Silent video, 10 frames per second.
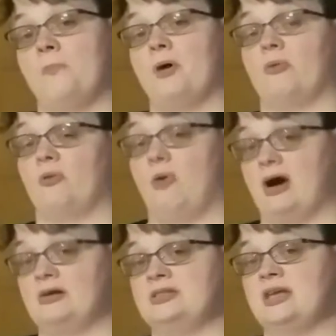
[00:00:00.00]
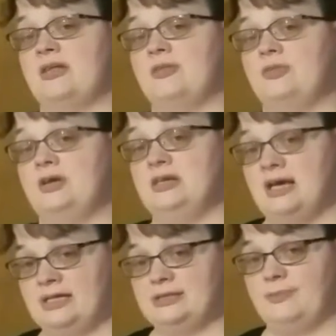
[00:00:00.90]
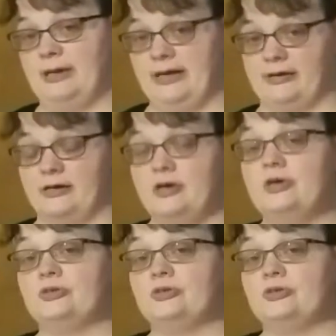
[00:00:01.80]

but requires the next player